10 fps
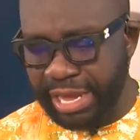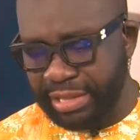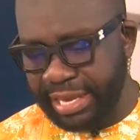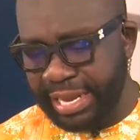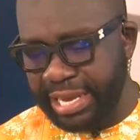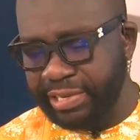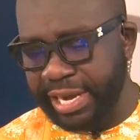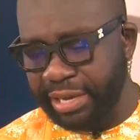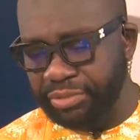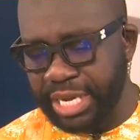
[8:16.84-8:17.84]
now. The Ghanaian
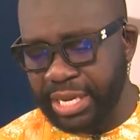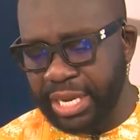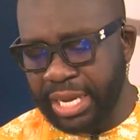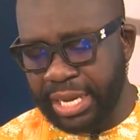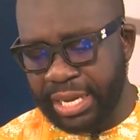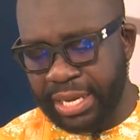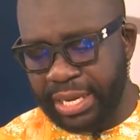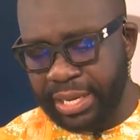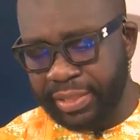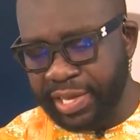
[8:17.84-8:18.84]
Times,
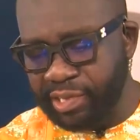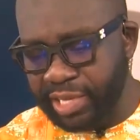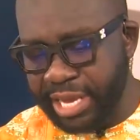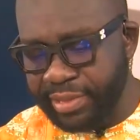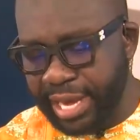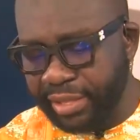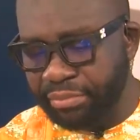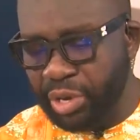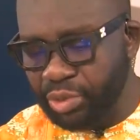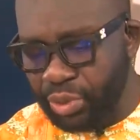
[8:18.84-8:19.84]
uh, they say they are the
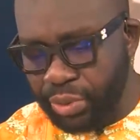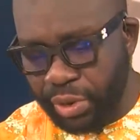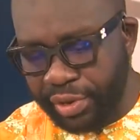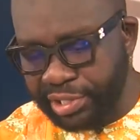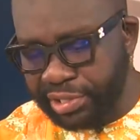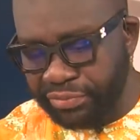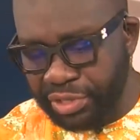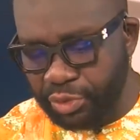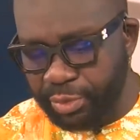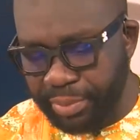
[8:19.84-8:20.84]
most authoritative
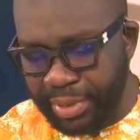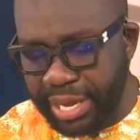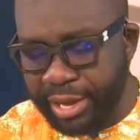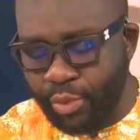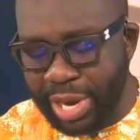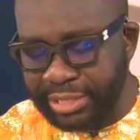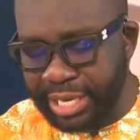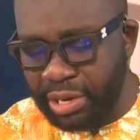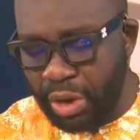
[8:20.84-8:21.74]
newspaper. And Nkwanta